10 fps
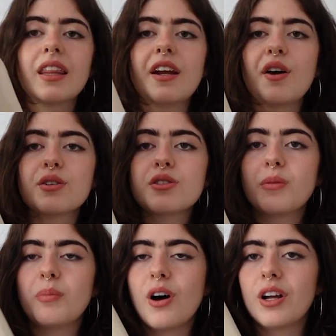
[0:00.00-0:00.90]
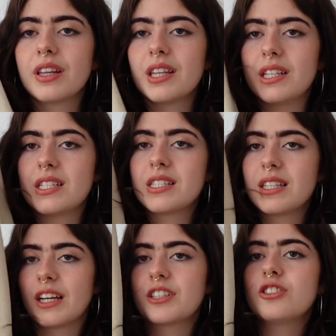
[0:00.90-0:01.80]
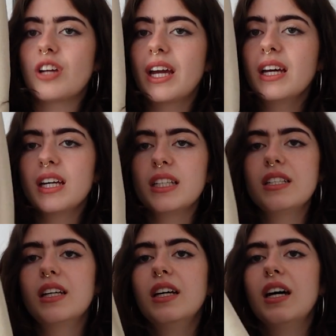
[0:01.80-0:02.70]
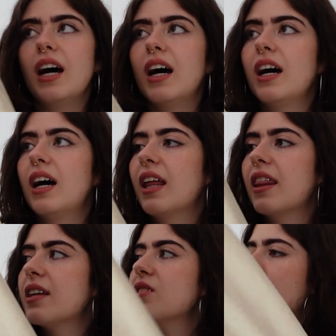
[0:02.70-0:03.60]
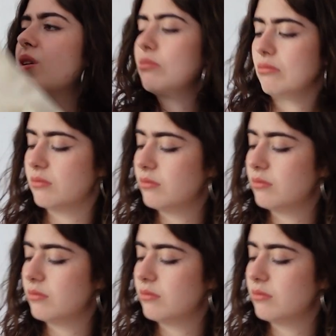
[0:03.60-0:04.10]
And then I also bought this like jacket. This one,